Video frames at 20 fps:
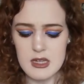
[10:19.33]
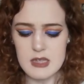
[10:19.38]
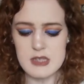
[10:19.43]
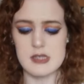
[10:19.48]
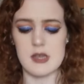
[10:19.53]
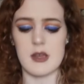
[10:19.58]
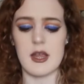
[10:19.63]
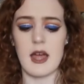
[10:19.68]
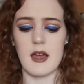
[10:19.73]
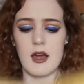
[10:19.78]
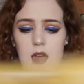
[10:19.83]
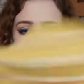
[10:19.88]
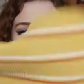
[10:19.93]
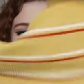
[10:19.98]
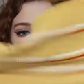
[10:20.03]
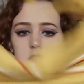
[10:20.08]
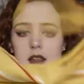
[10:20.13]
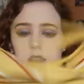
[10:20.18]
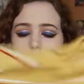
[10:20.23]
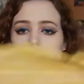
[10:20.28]
So yeah, I'd
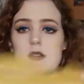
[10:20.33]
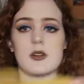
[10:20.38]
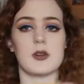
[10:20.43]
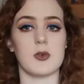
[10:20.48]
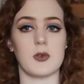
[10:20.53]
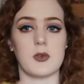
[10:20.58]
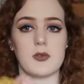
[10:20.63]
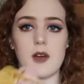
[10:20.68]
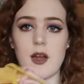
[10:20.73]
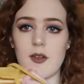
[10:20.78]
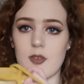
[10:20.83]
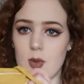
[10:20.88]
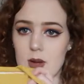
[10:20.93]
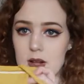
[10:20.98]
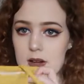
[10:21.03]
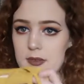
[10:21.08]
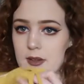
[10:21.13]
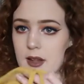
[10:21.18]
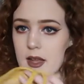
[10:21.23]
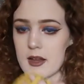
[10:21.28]
say that's really cool.
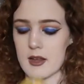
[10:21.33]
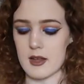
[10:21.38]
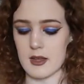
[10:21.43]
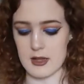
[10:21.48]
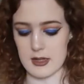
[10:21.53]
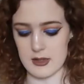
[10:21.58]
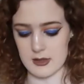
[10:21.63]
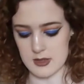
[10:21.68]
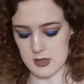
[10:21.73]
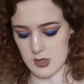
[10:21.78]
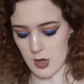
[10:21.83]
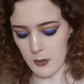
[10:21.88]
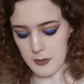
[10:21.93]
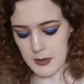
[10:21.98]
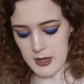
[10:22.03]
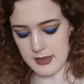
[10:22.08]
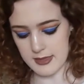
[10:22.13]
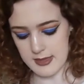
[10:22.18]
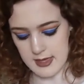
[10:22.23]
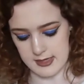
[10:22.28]
£5 for like a little top
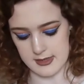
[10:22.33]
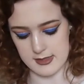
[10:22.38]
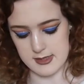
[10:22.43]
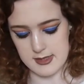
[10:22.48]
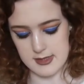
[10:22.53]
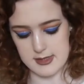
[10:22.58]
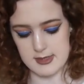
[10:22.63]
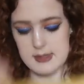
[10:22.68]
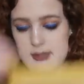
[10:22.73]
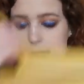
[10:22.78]
like this.